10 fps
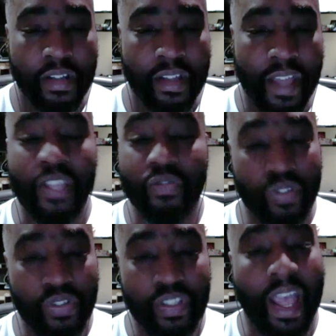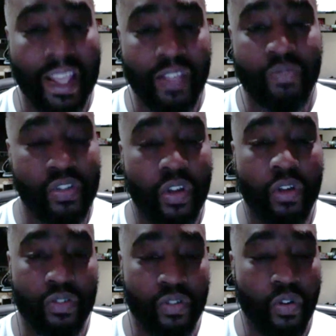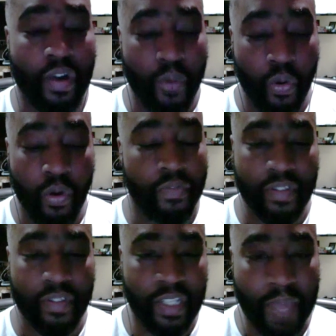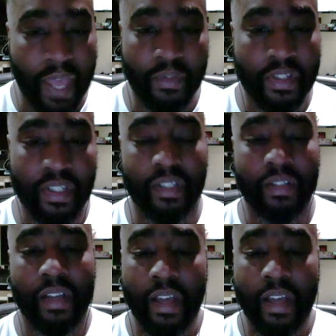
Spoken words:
as a result. So I'm off sleep app machine.